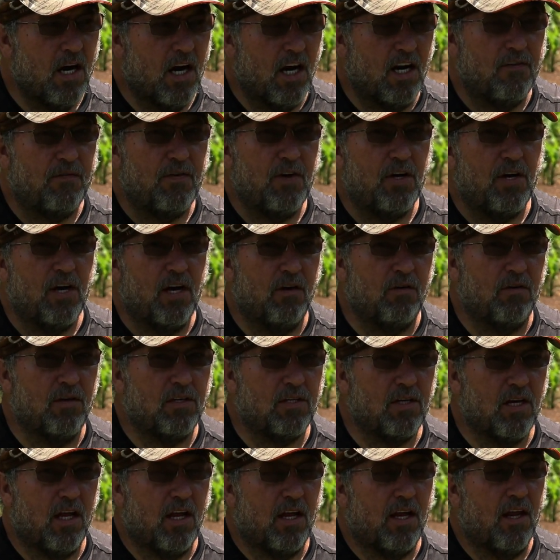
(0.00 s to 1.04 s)
And if you
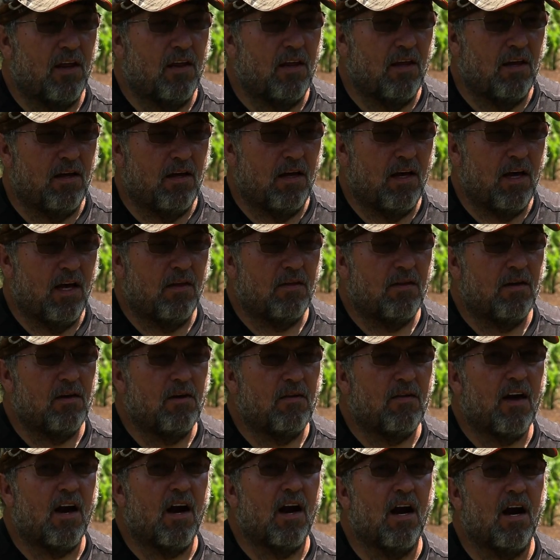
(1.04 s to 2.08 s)
notice,
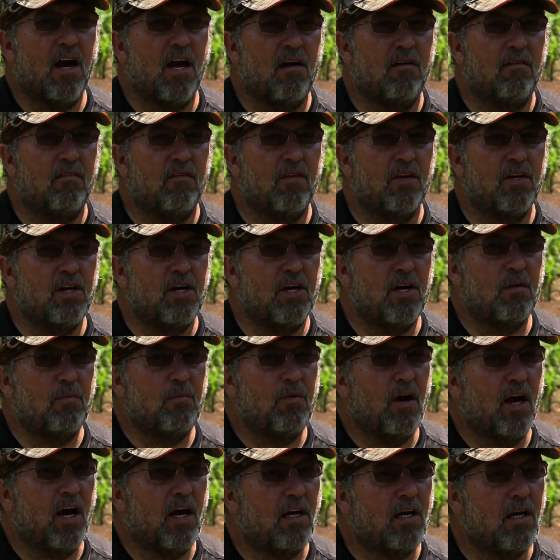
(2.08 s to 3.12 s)
they're there every year
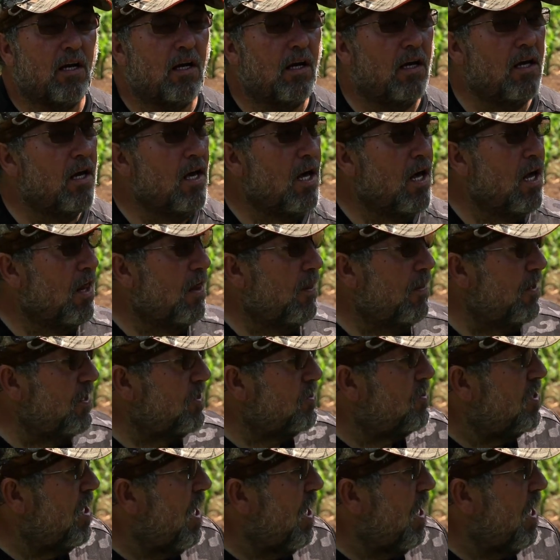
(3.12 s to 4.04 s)
practically. This